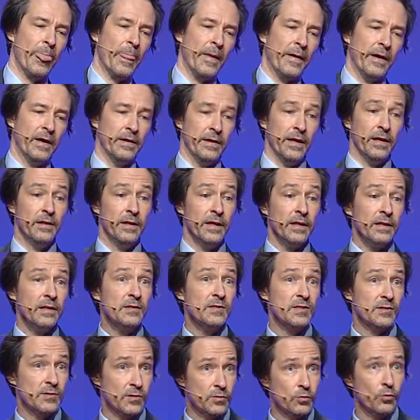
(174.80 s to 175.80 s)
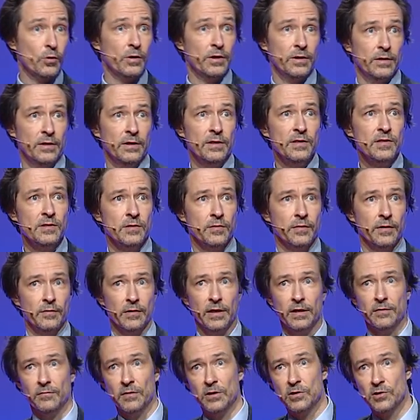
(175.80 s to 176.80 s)
and then it's stored in the history,
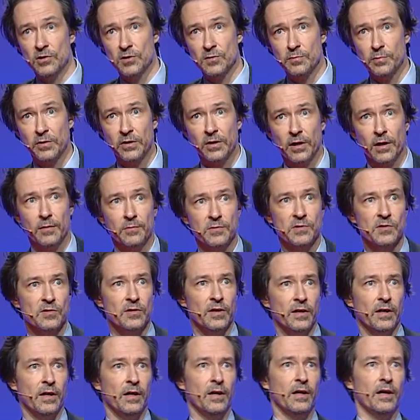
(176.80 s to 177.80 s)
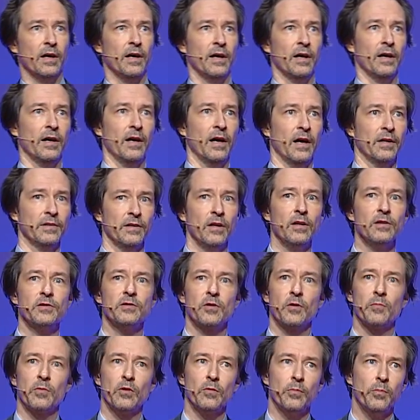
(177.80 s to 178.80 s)
right? Which becomes an
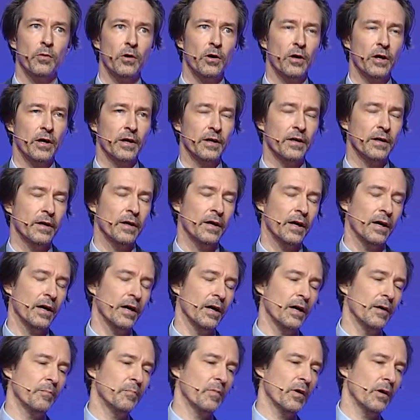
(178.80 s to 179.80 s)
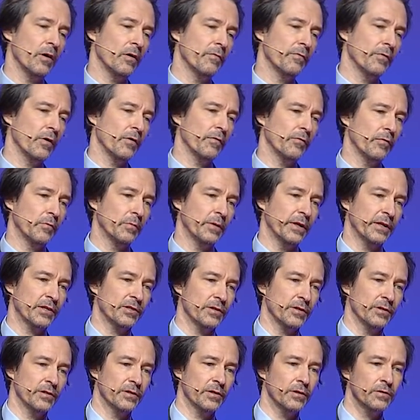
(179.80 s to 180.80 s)
alterable part of a
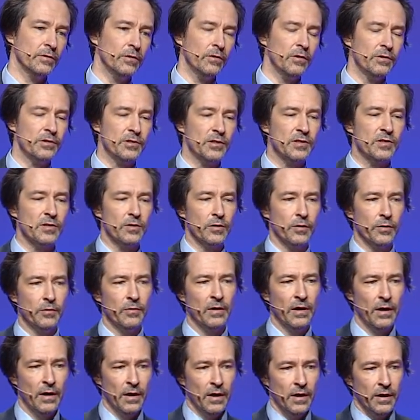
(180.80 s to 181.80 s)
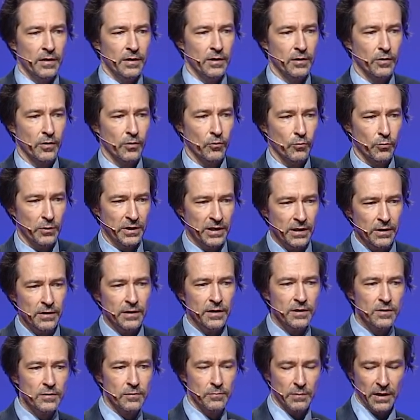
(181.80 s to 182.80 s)
blockchain technology. So, we
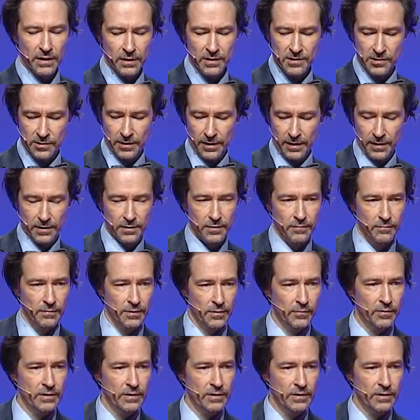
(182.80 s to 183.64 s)
need to manage that. We